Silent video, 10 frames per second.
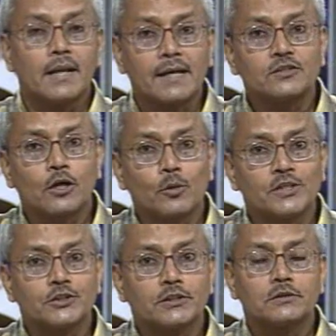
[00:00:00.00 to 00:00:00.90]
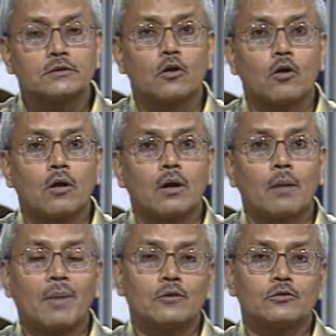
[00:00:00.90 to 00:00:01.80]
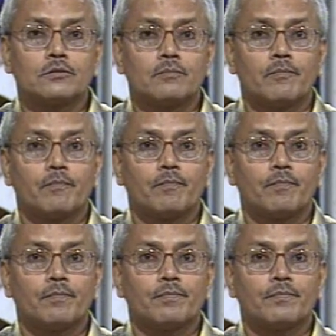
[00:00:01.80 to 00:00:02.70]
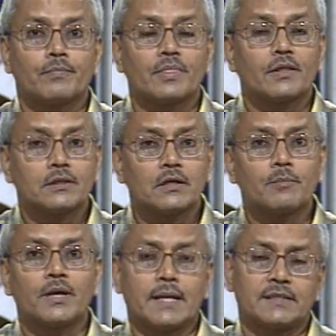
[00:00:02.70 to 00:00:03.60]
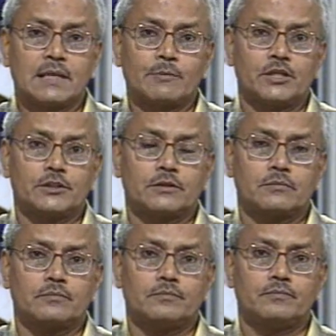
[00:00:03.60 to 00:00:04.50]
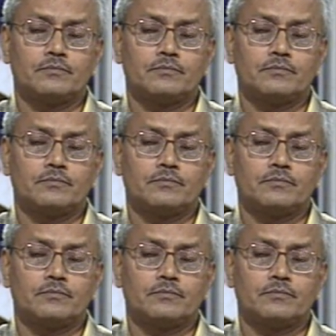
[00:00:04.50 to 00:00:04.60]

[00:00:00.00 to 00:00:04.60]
Next, the question about the term and examination.